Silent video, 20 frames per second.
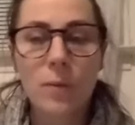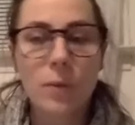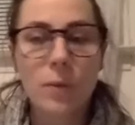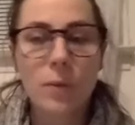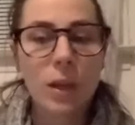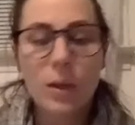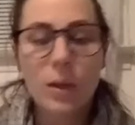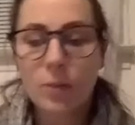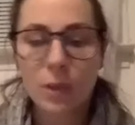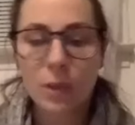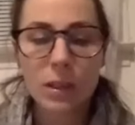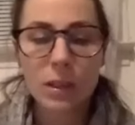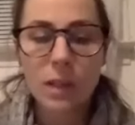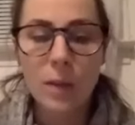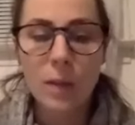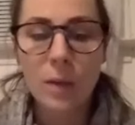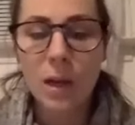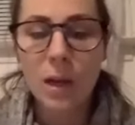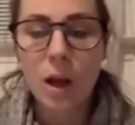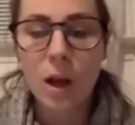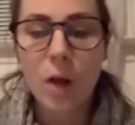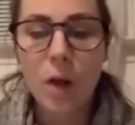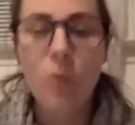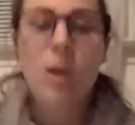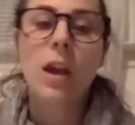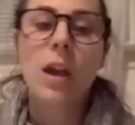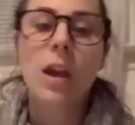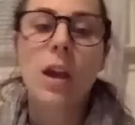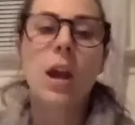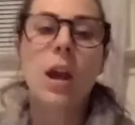like, please let me know.
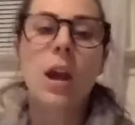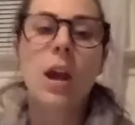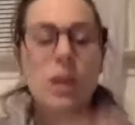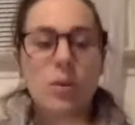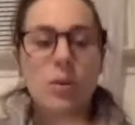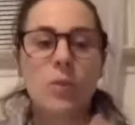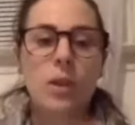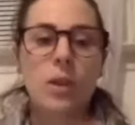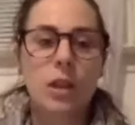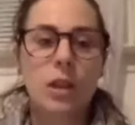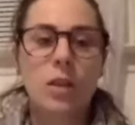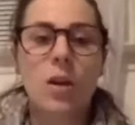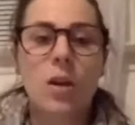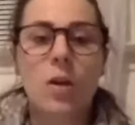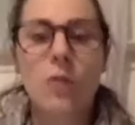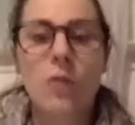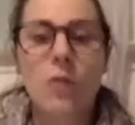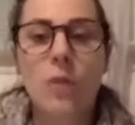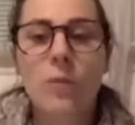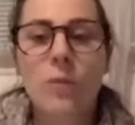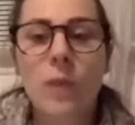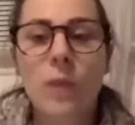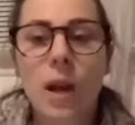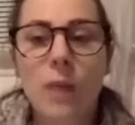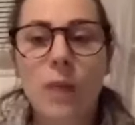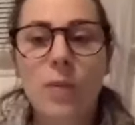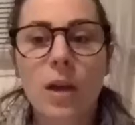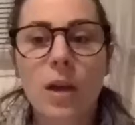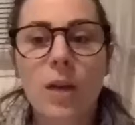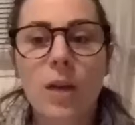And then we could go from
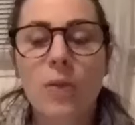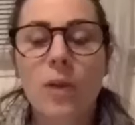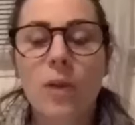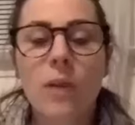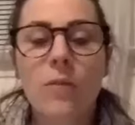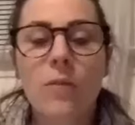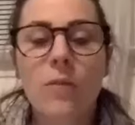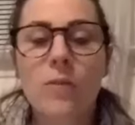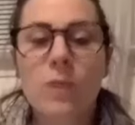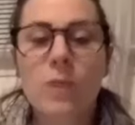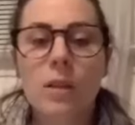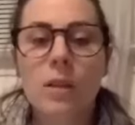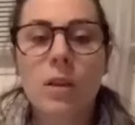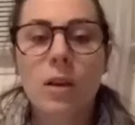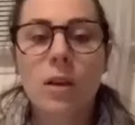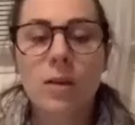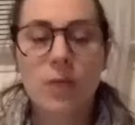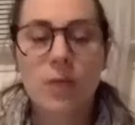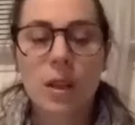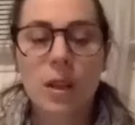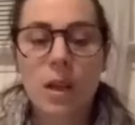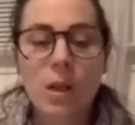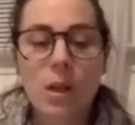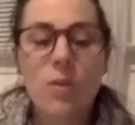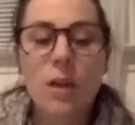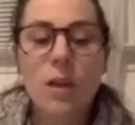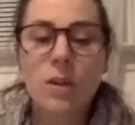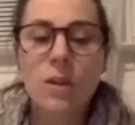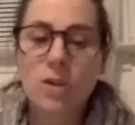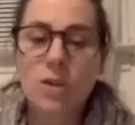there. But if we have a video
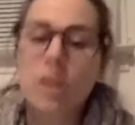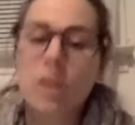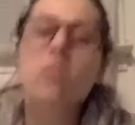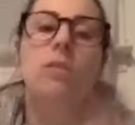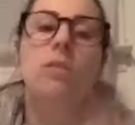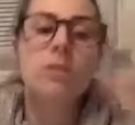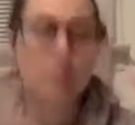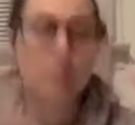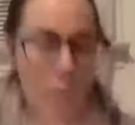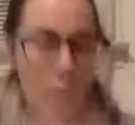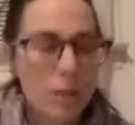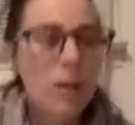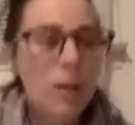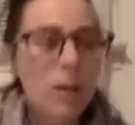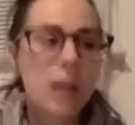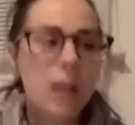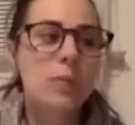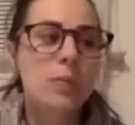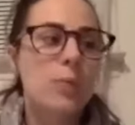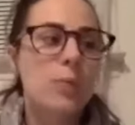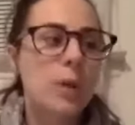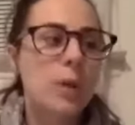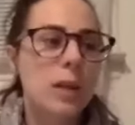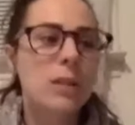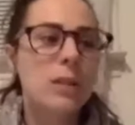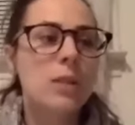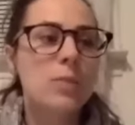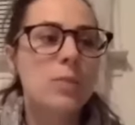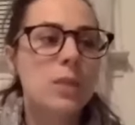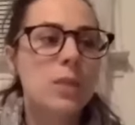that just
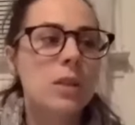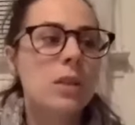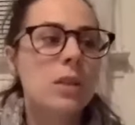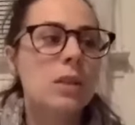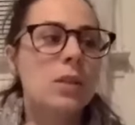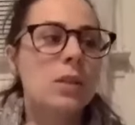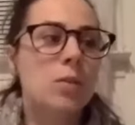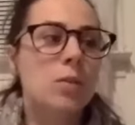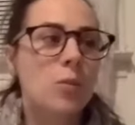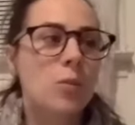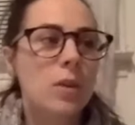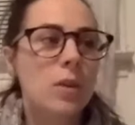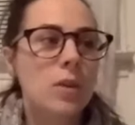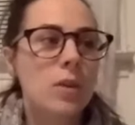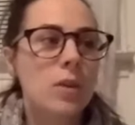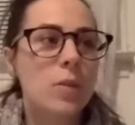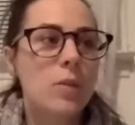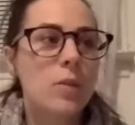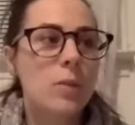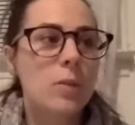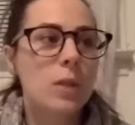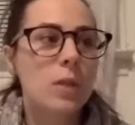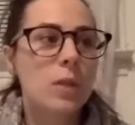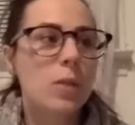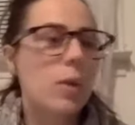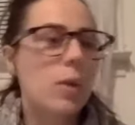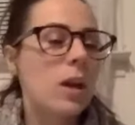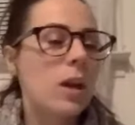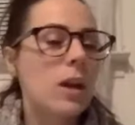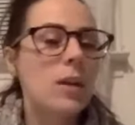explains the business and what they would be
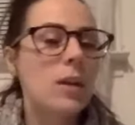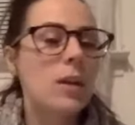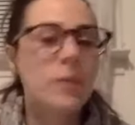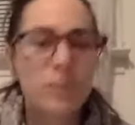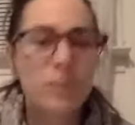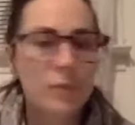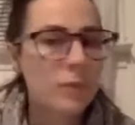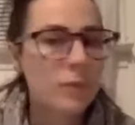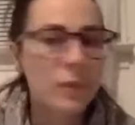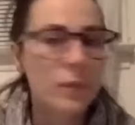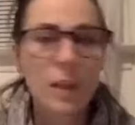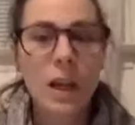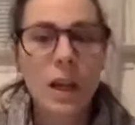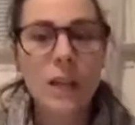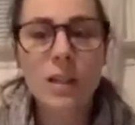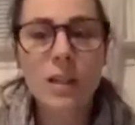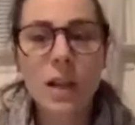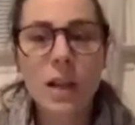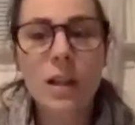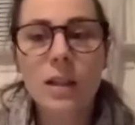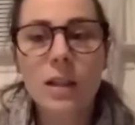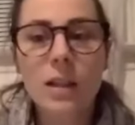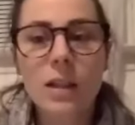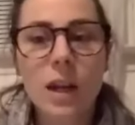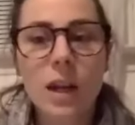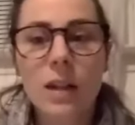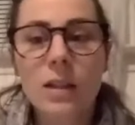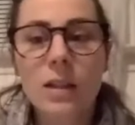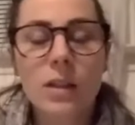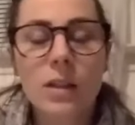doing, it's going to
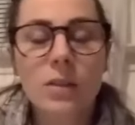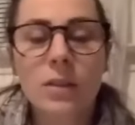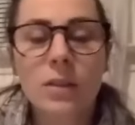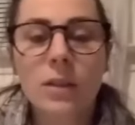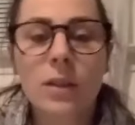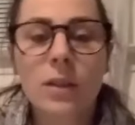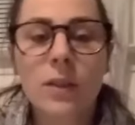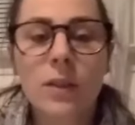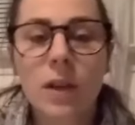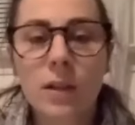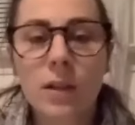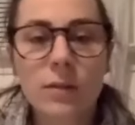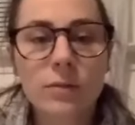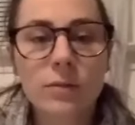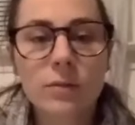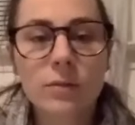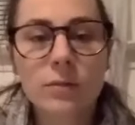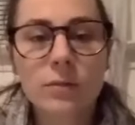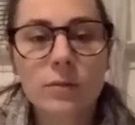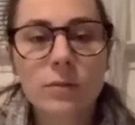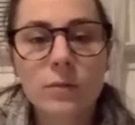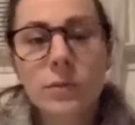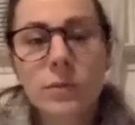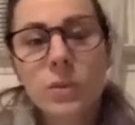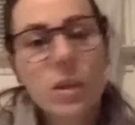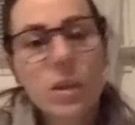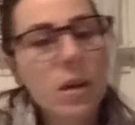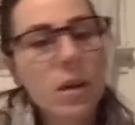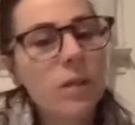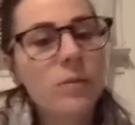sign, seal, deliver.
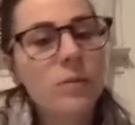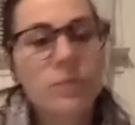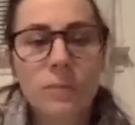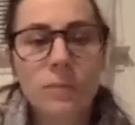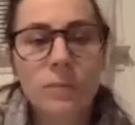So